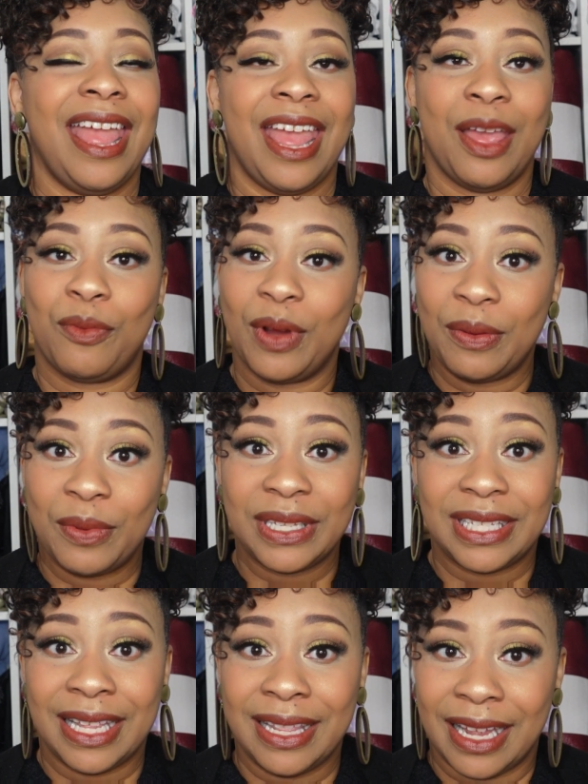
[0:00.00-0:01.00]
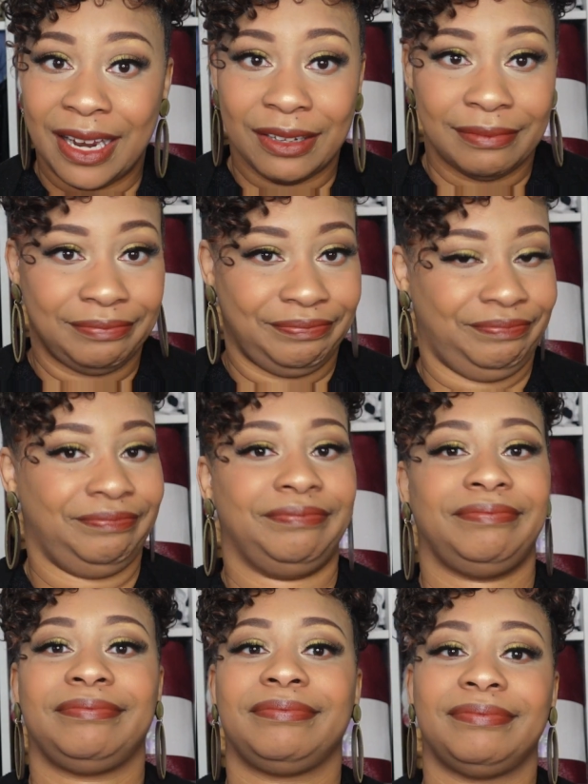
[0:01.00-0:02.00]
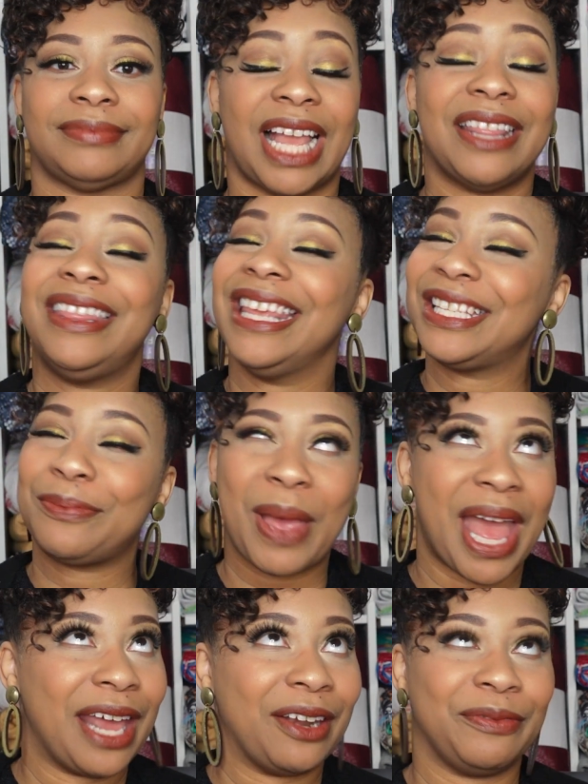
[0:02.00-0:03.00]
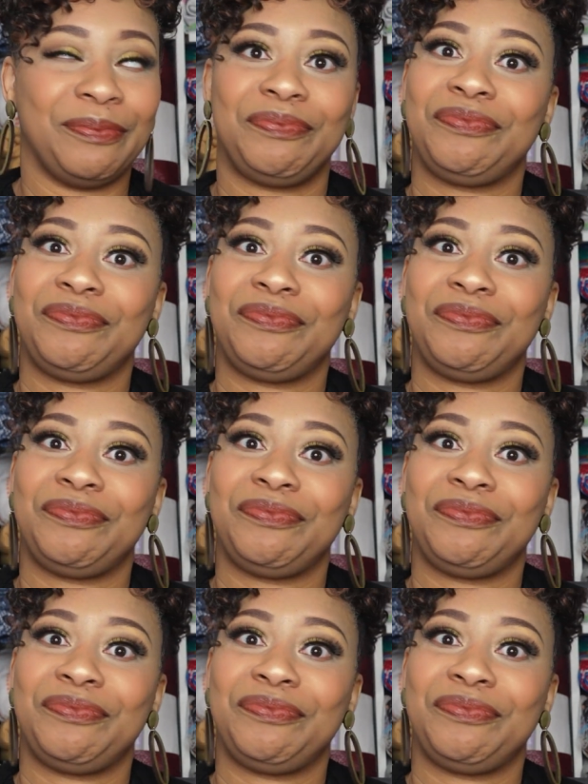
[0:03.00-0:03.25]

And what was in there? This pattern.